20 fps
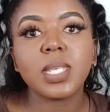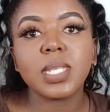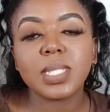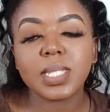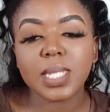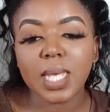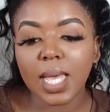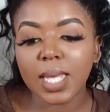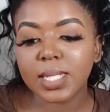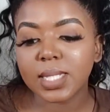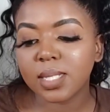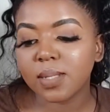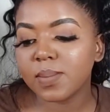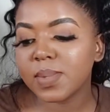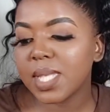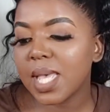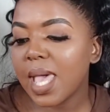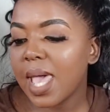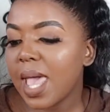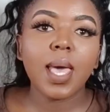these
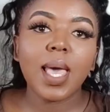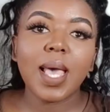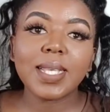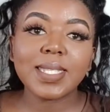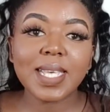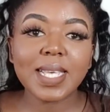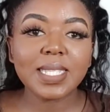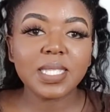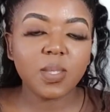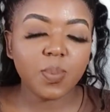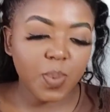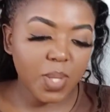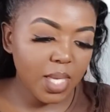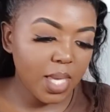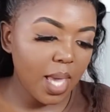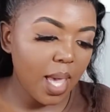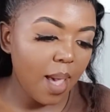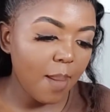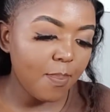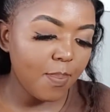items as i
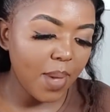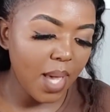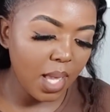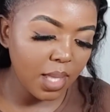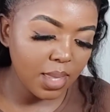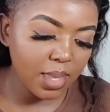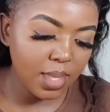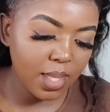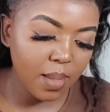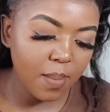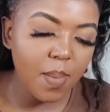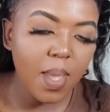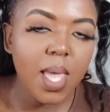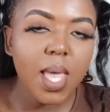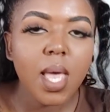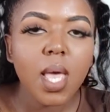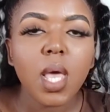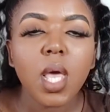speak about them